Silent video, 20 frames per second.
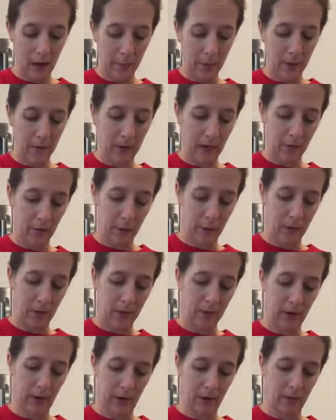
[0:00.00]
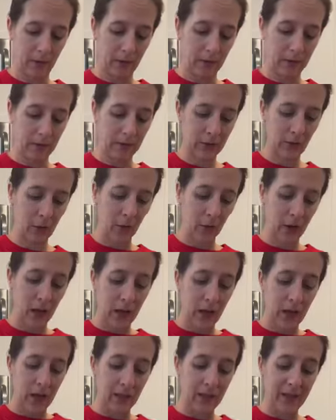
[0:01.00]
I've never been a fan of it. So
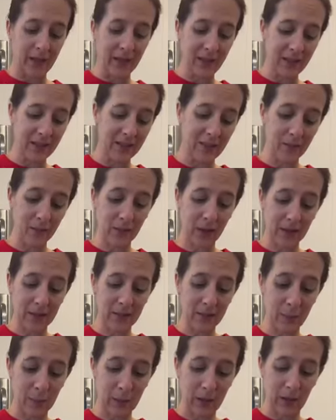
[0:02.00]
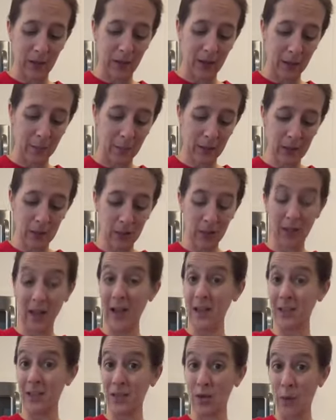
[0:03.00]
this recipe, like I mentioned,
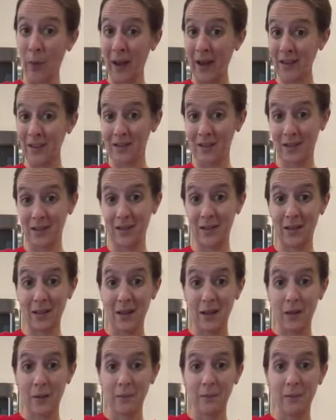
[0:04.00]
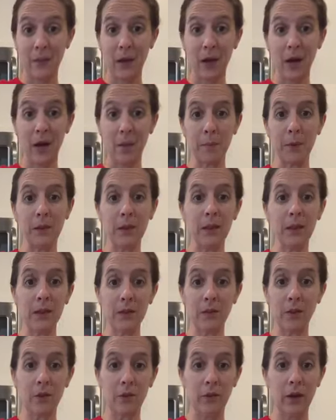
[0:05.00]
has no eggs in it.
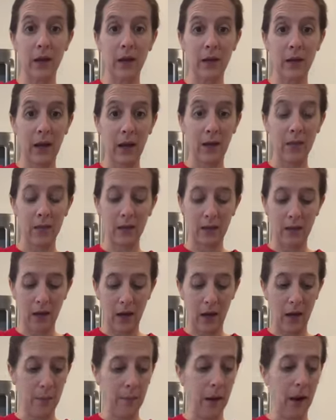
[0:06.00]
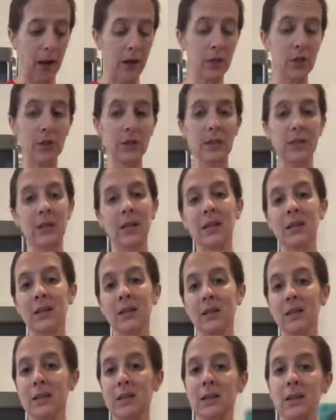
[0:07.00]
Lilies are great, Kathy. I just get
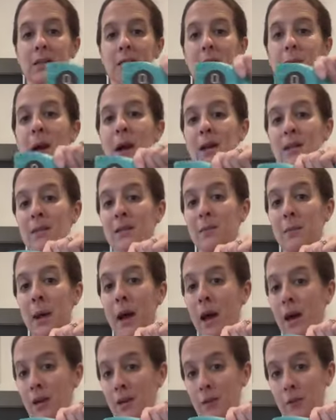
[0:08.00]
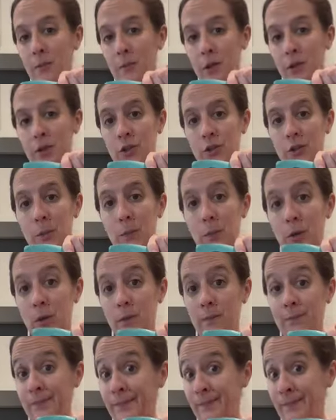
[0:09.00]
these in this massive bag and they're much cheaper.
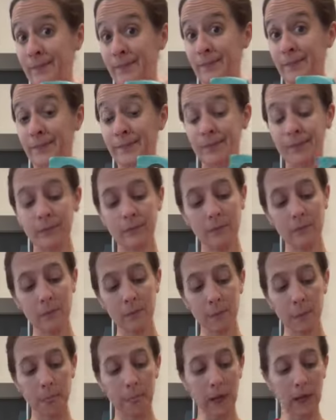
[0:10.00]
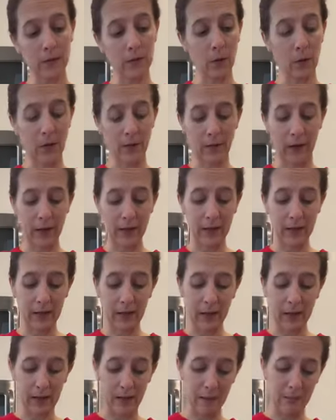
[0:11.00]
So if I can
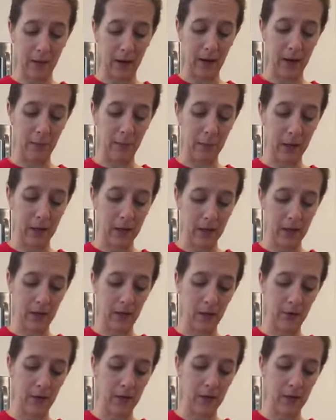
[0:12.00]
get my baking